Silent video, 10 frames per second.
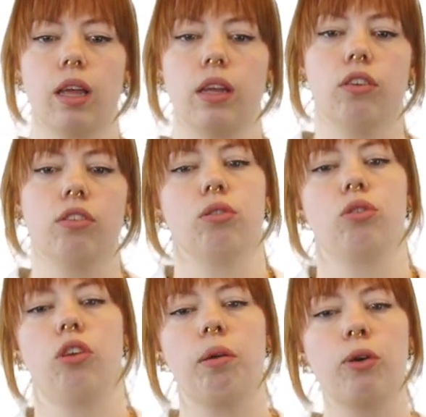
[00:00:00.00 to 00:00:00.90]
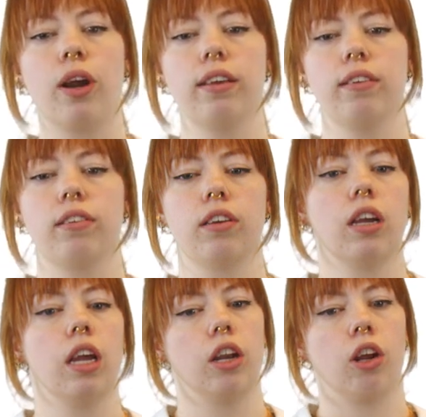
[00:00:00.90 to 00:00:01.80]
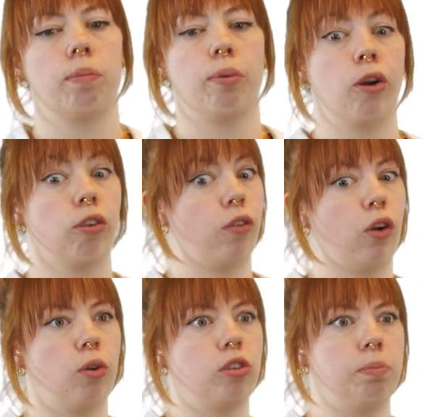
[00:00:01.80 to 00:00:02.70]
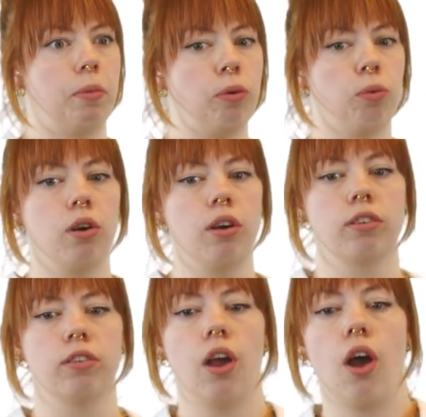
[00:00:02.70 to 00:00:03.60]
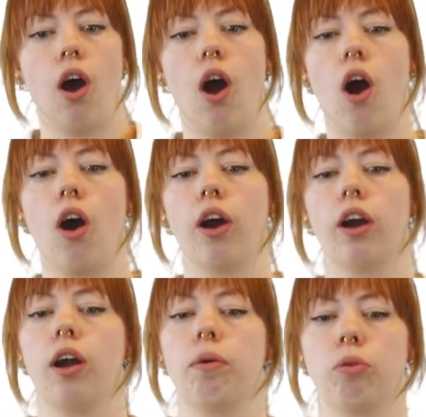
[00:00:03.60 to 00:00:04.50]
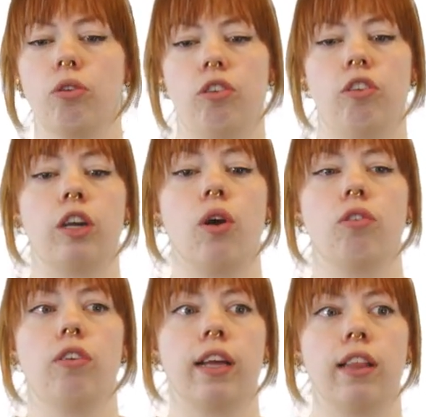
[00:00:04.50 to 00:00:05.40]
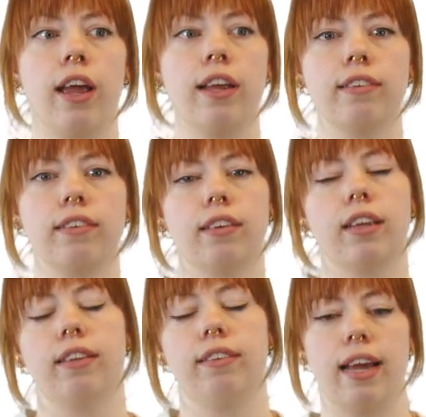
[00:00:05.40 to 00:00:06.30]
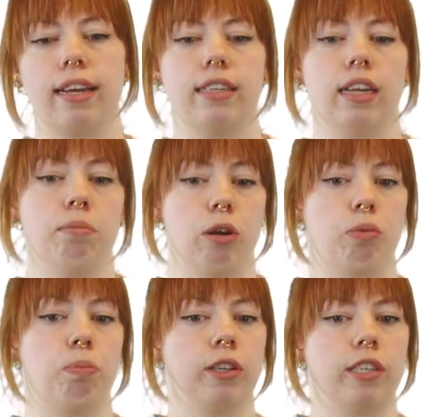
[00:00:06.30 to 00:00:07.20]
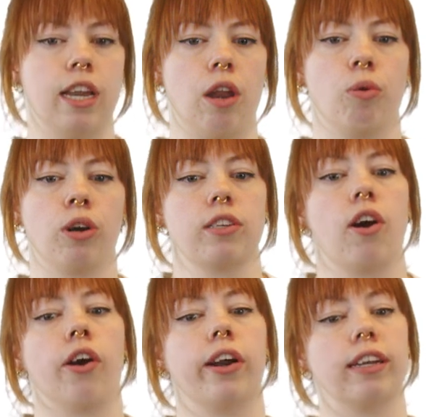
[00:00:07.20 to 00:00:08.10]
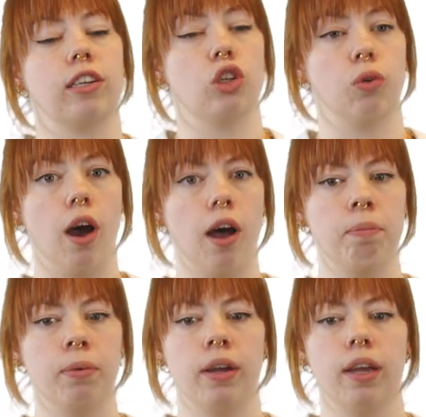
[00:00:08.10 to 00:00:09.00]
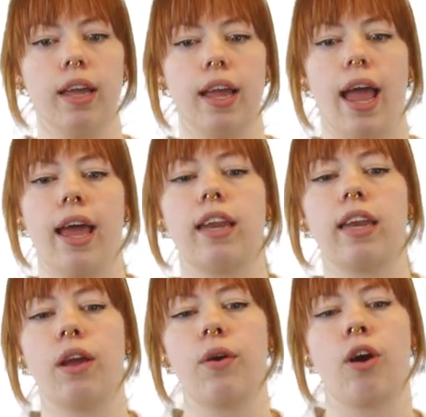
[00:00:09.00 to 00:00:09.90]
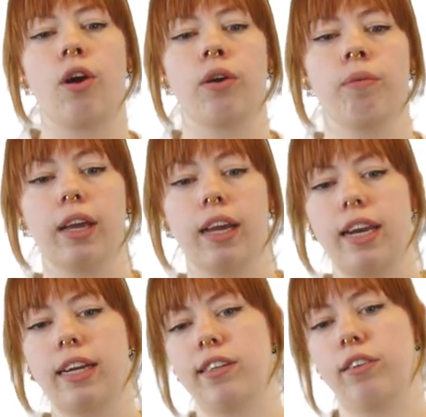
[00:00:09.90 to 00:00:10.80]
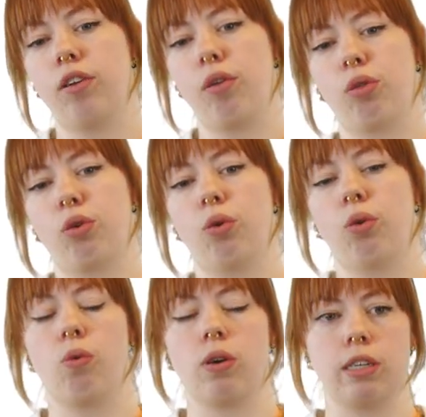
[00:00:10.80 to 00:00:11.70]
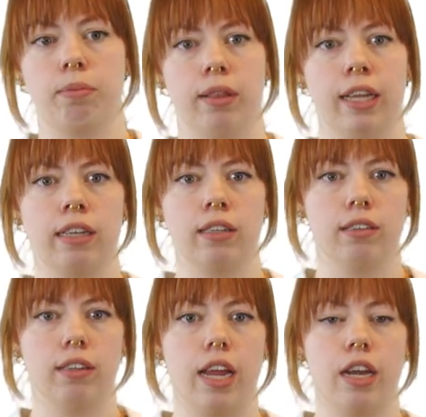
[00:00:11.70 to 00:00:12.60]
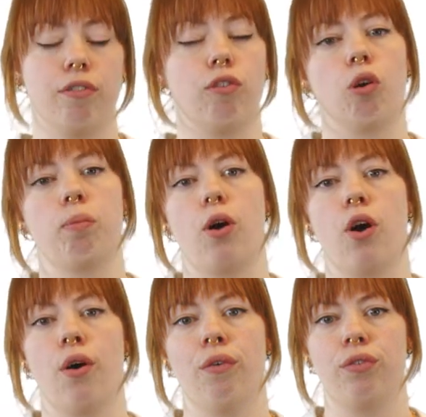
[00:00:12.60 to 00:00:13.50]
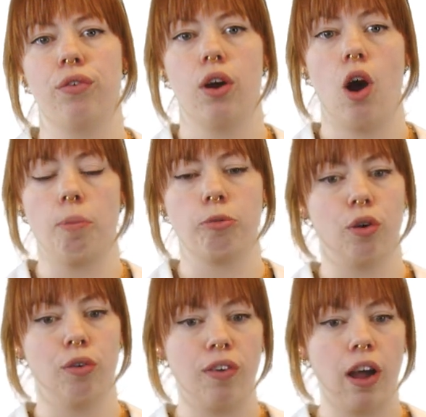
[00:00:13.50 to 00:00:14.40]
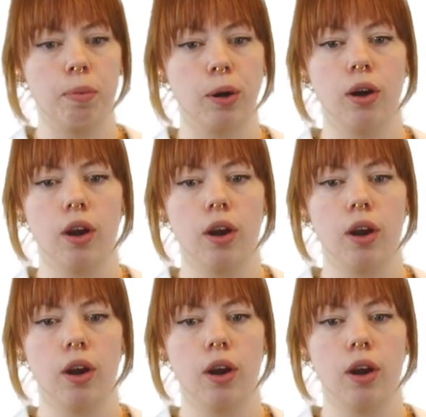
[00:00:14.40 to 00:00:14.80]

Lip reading: So to summarize, the components of our quantum networks are processing nodes and clients that in metropolitan networks are connected to a hub, and then they are connected through quantum links in the form of optical fiber,